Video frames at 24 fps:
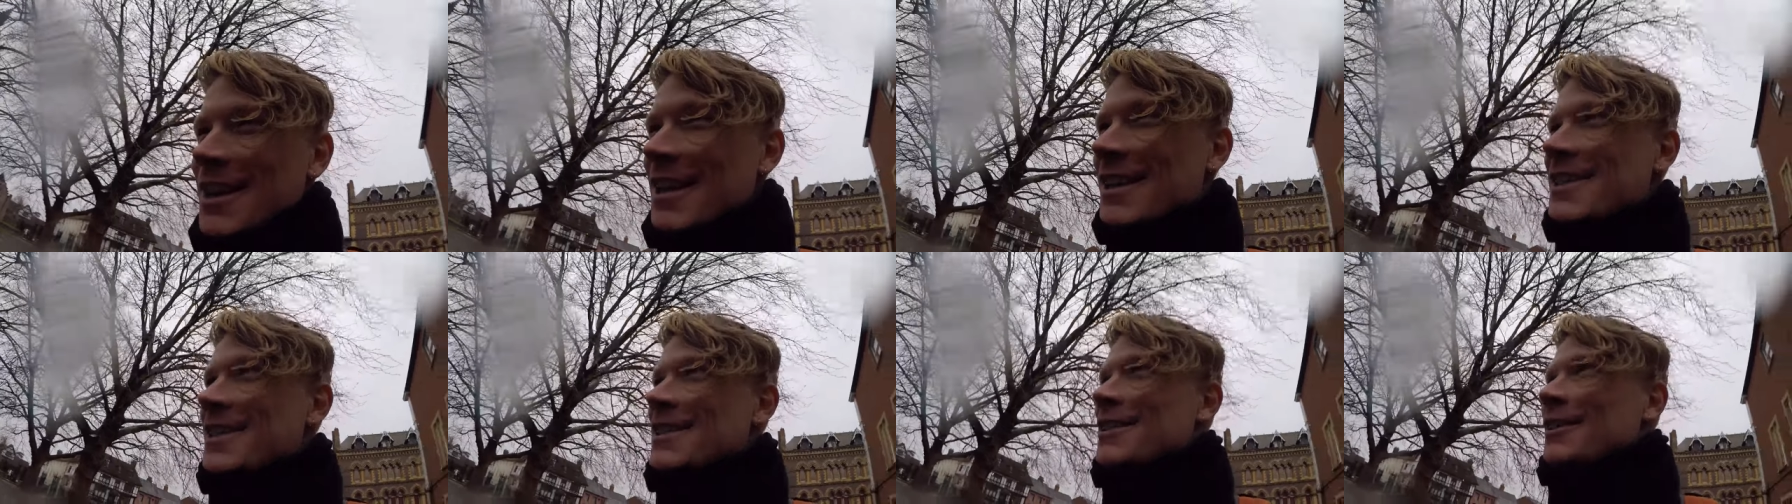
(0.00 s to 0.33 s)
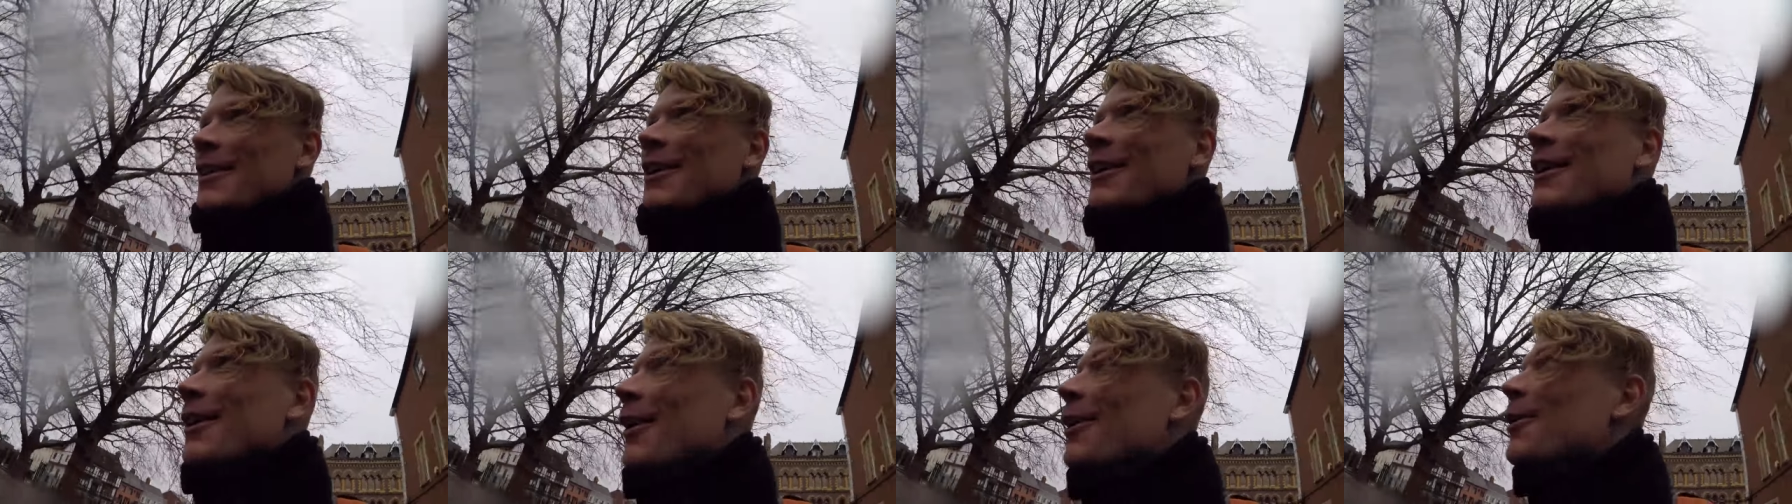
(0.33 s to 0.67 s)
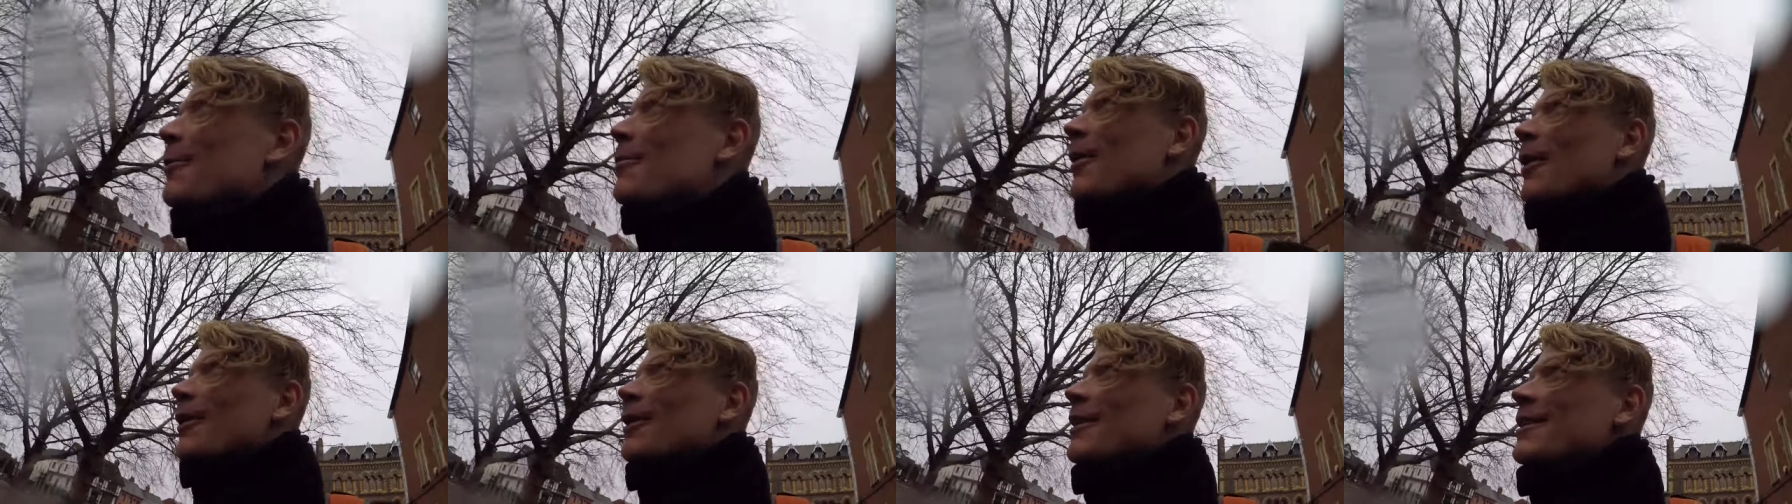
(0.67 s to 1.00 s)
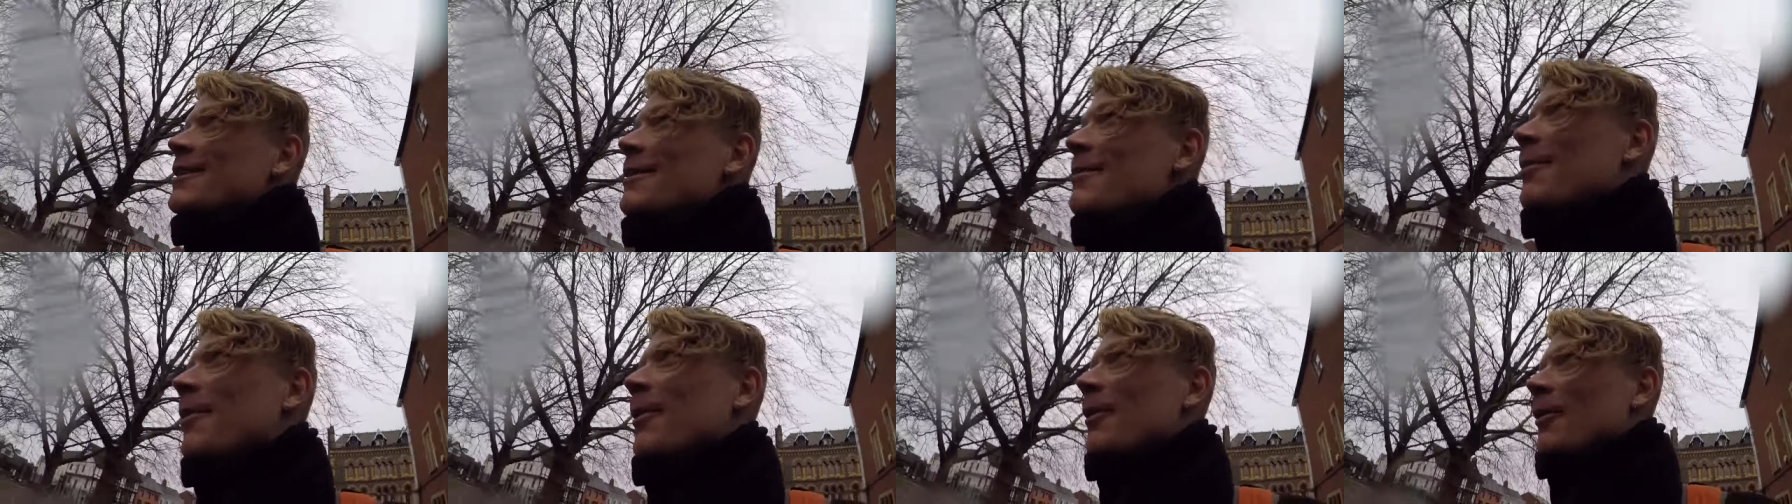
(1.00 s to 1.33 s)
this is on a GoPro because
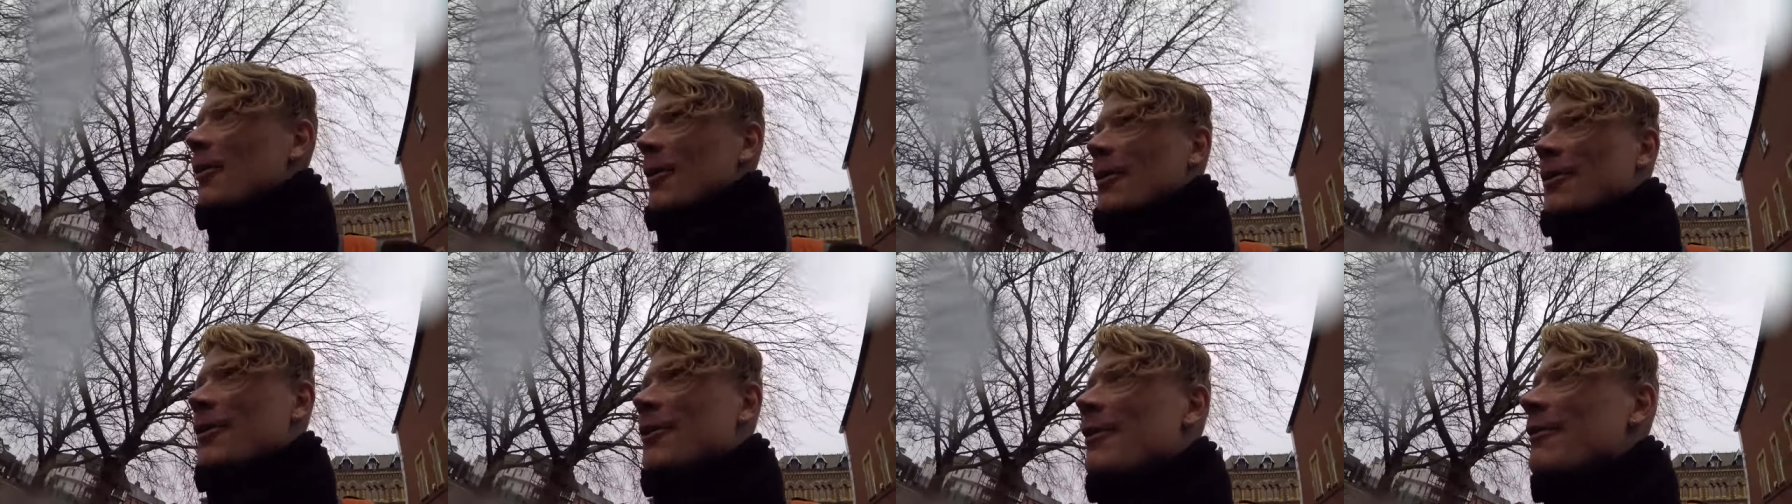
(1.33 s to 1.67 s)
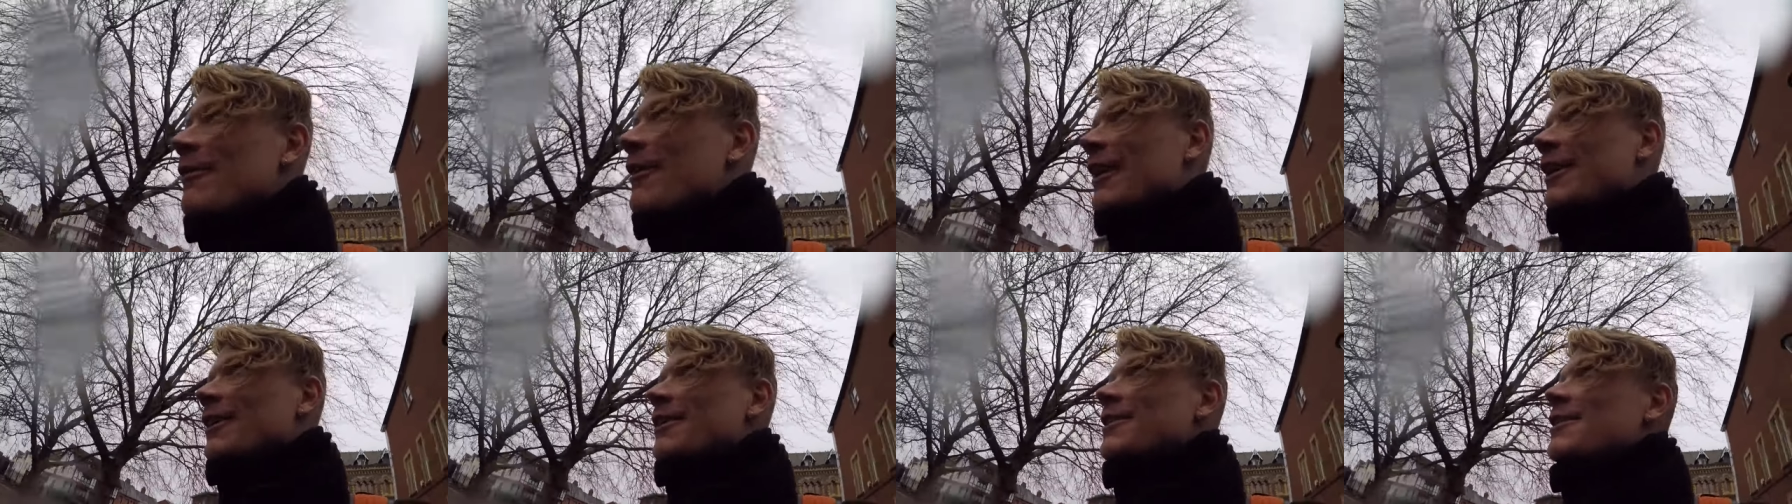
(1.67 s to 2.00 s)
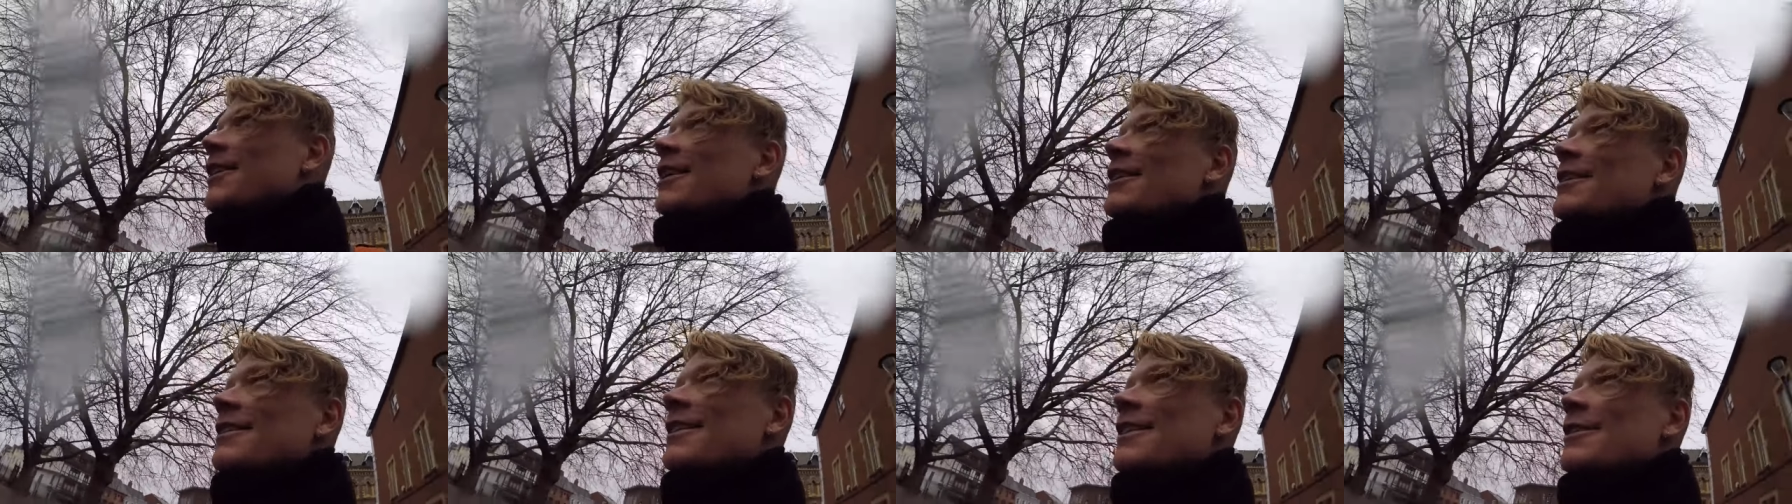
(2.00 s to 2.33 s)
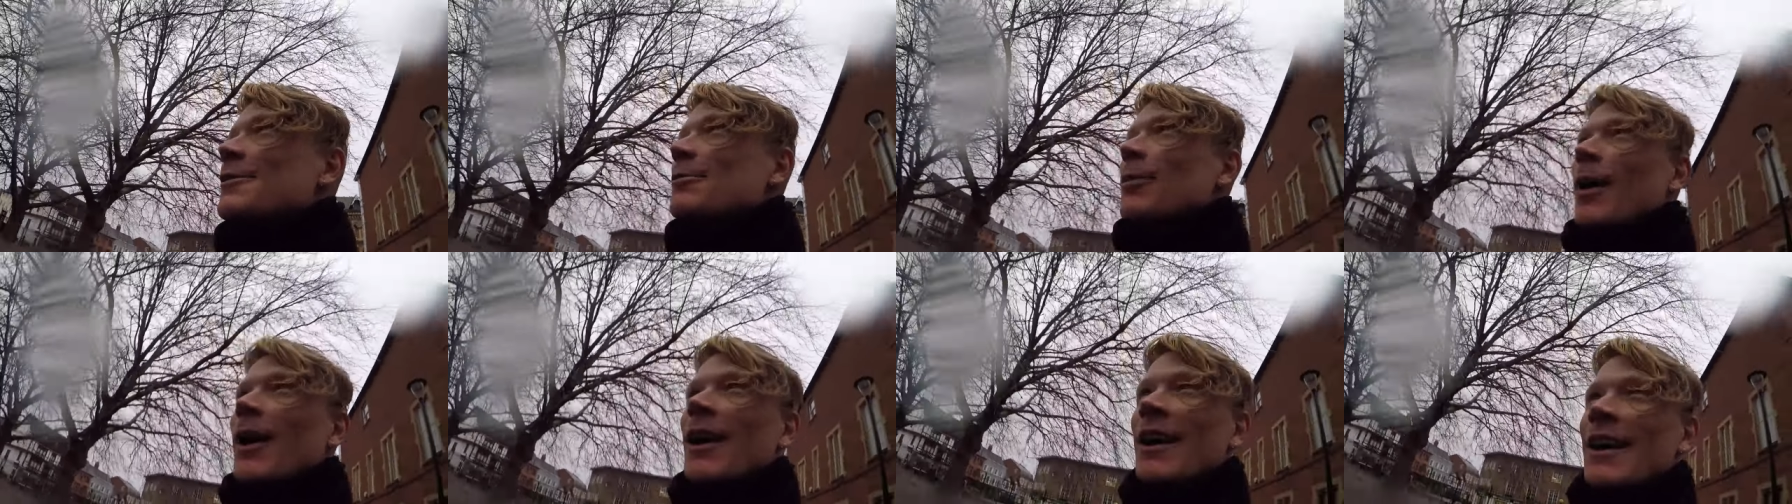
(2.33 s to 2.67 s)
it probably won't do it very good justice,
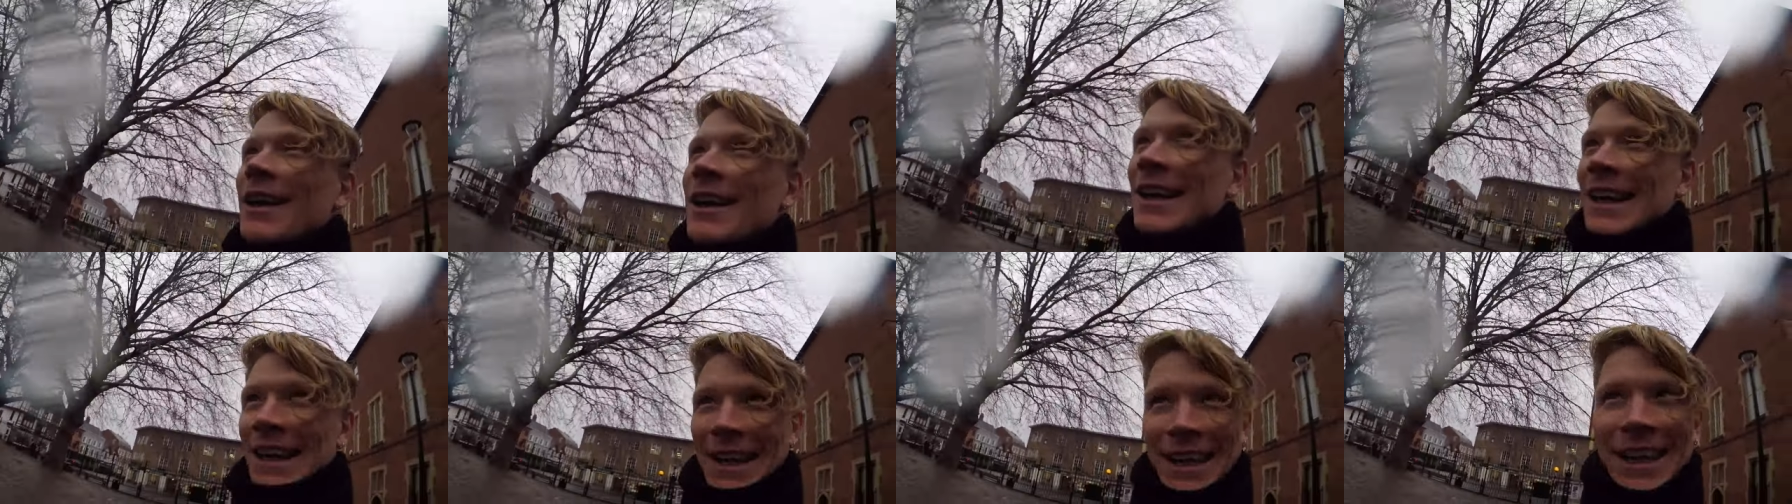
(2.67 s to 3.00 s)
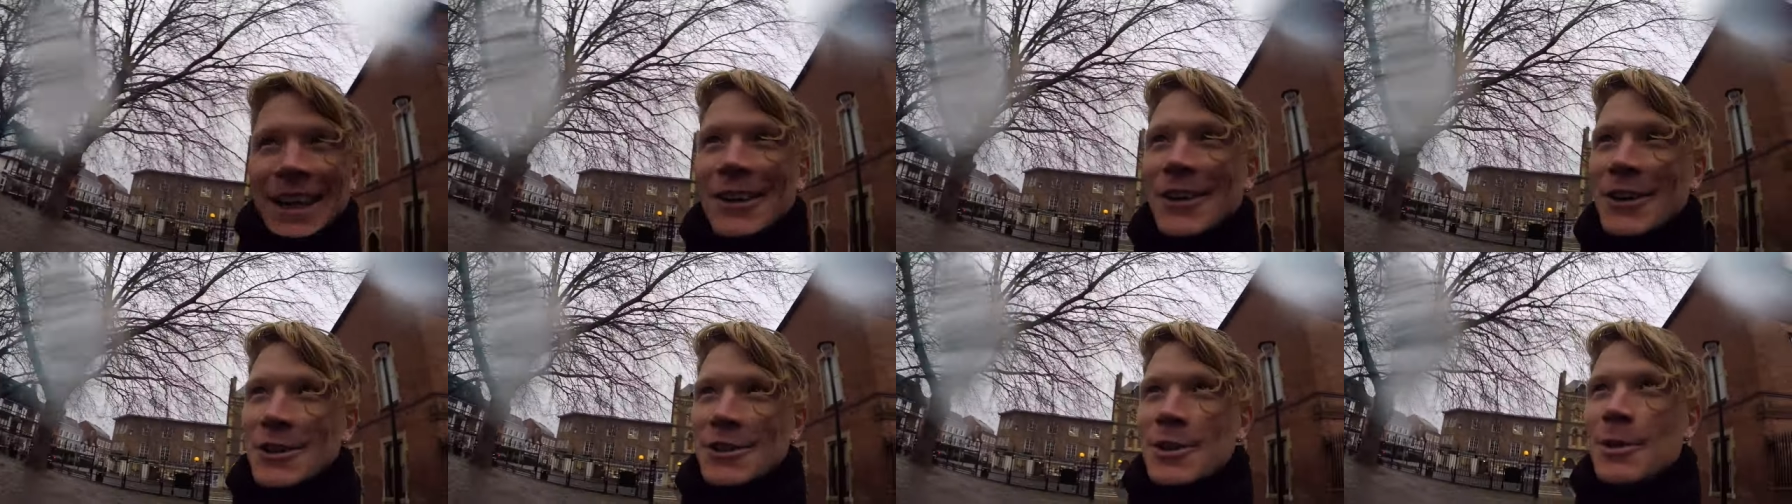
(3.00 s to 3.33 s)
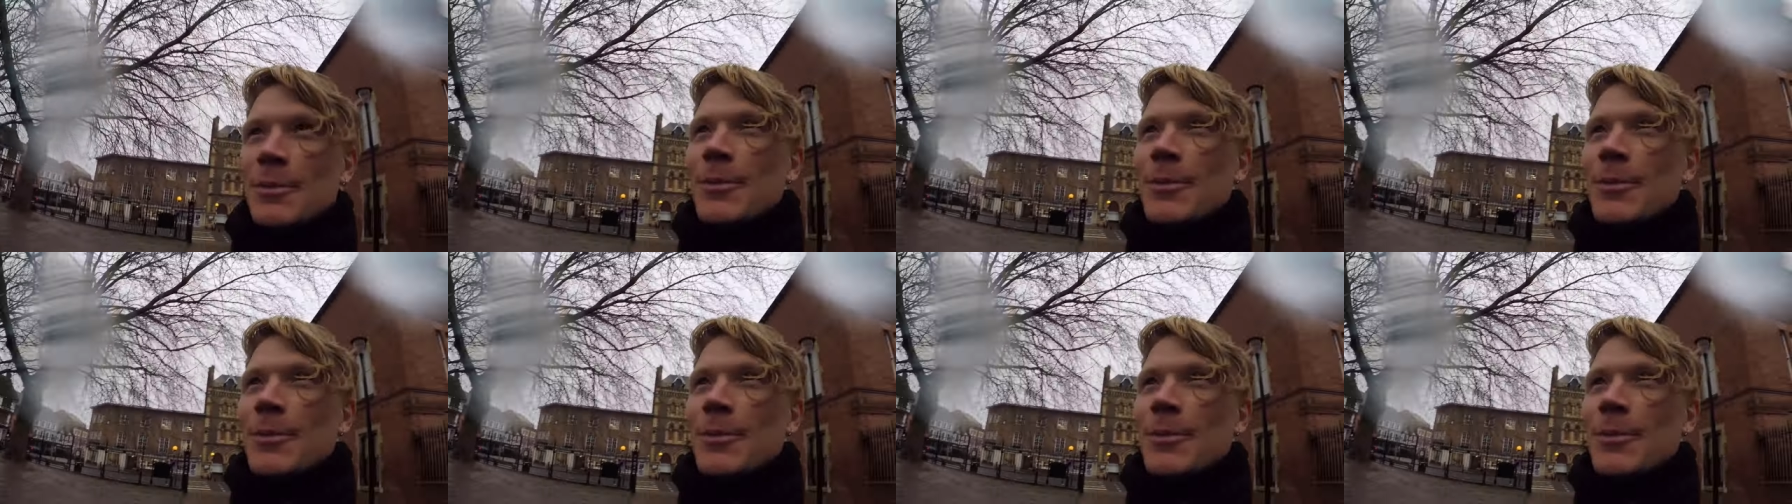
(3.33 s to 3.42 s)
but here is the